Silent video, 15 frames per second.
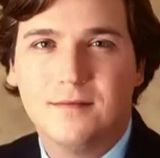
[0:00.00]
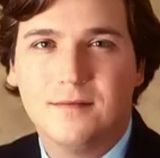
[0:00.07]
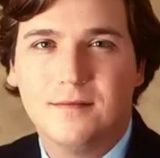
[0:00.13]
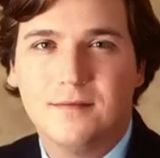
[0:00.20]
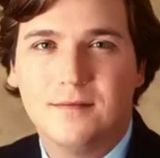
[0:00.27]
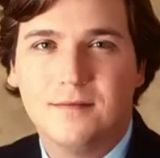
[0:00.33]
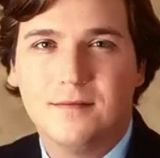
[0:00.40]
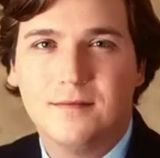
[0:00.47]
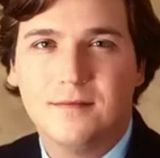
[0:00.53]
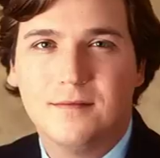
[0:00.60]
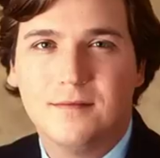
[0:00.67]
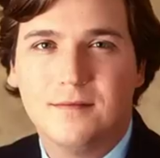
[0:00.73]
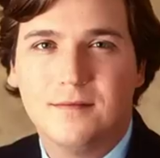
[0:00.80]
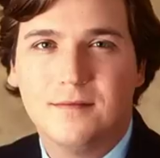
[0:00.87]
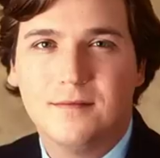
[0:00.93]

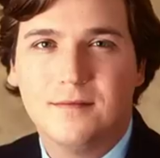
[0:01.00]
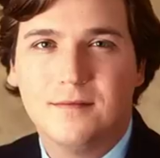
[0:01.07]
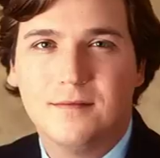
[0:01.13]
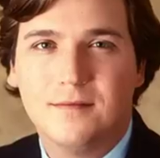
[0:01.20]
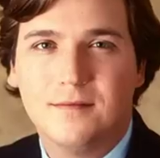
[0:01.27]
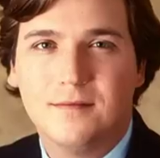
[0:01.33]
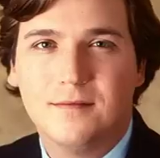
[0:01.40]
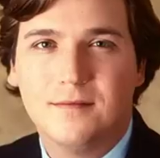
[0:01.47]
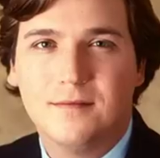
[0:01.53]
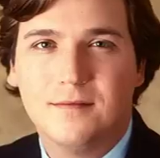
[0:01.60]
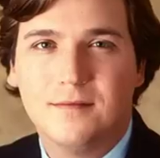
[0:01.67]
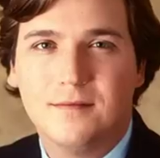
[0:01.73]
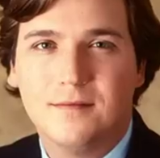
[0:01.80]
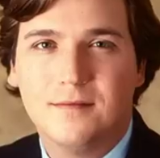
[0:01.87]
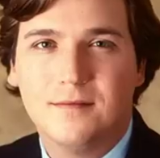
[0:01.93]

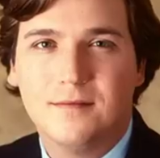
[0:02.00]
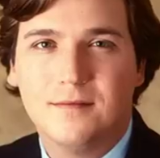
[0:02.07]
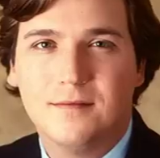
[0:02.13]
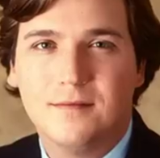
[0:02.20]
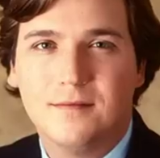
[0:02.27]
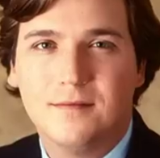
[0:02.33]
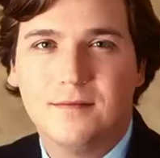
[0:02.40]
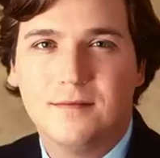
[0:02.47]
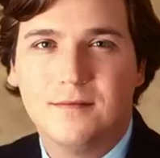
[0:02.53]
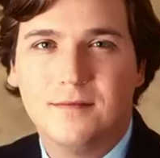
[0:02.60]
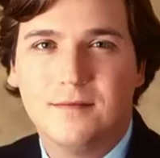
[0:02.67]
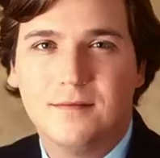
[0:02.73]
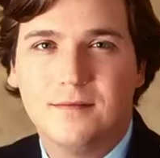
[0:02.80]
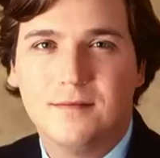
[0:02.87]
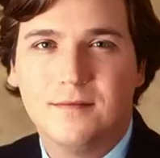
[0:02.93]

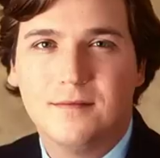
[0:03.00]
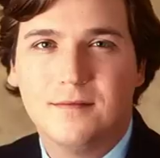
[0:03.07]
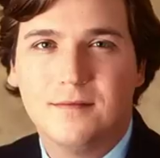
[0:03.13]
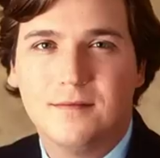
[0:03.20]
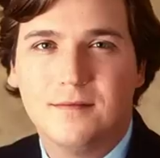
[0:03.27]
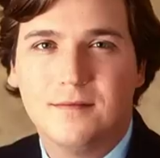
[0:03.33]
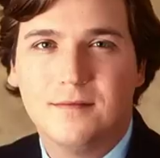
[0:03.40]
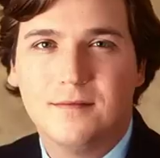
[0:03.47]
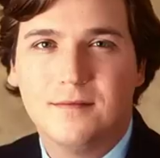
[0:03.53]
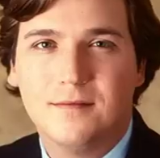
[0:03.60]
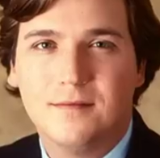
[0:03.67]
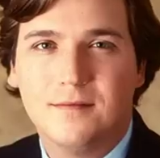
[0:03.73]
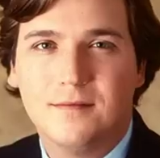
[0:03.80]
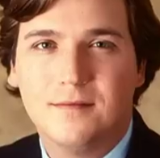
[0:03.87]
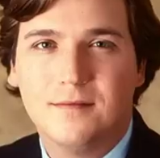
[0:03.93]

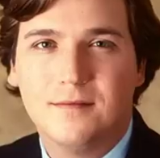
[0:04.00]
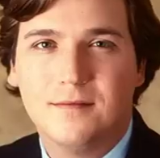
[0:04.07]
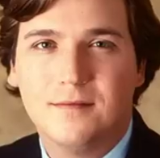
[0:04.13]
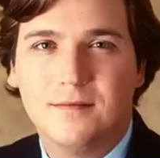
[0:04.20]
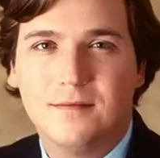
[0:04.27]
(not speaking)